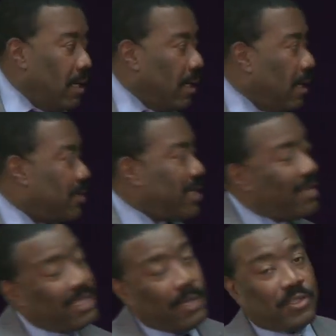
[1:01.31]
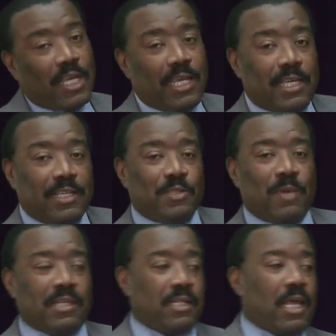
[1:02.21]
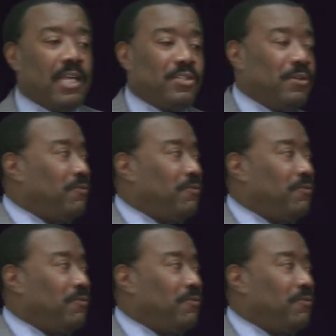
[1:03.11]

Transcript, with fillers: Uh, second thing I'll say is my slides are